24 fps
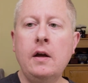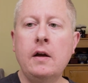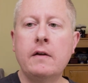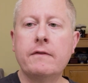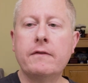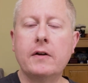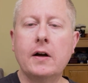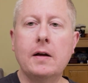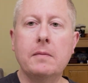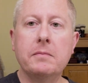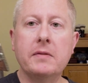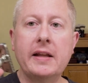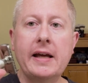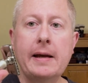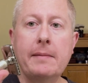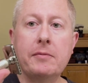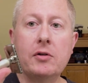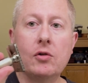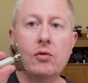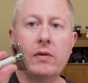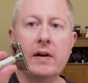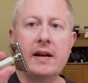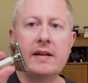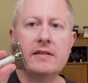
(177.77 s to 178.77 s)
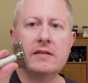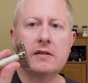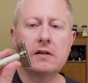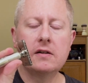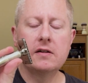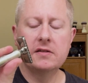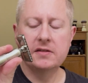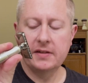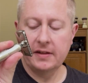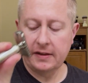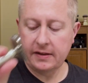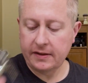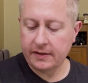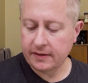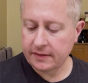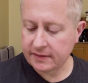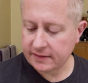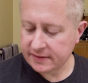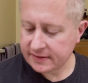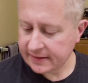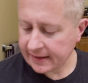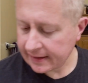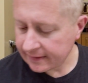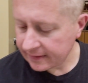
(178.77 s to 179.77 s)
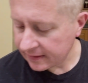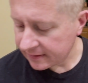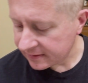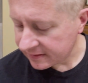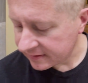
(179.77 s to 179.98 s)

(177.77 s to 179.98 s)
from Lambda Razors and stainless